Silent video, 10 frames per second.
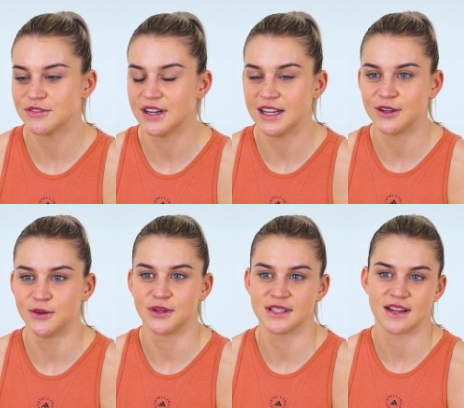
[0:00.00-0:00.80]
it's really
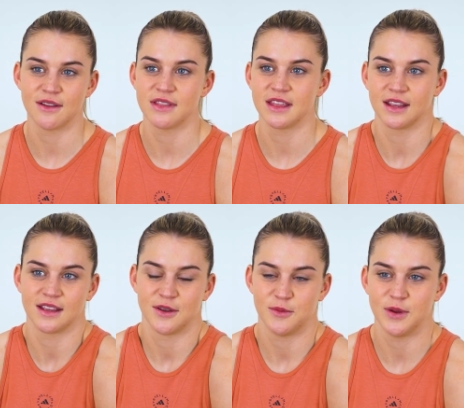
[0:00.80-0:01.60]
cool, because I don't think
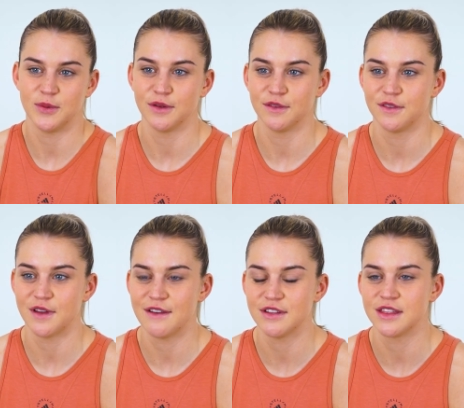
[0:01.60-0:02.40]
we would have
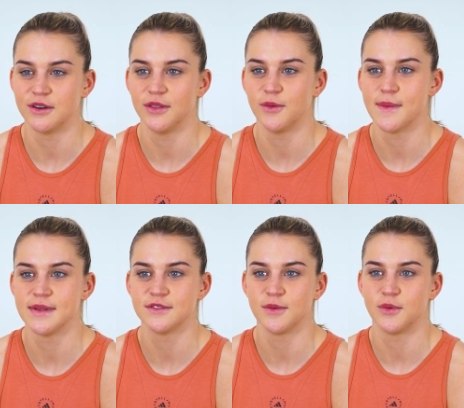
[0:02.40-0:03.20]
ever thought that
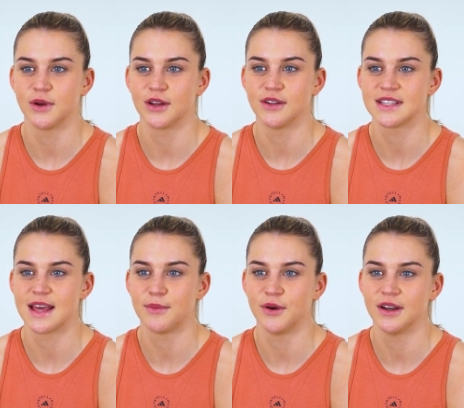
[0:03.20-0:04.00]
women's football would have got to
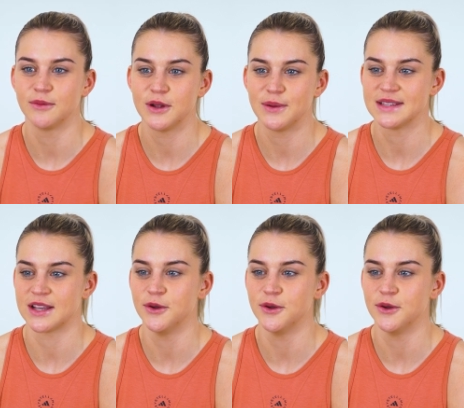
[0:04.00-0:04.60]
that point. We always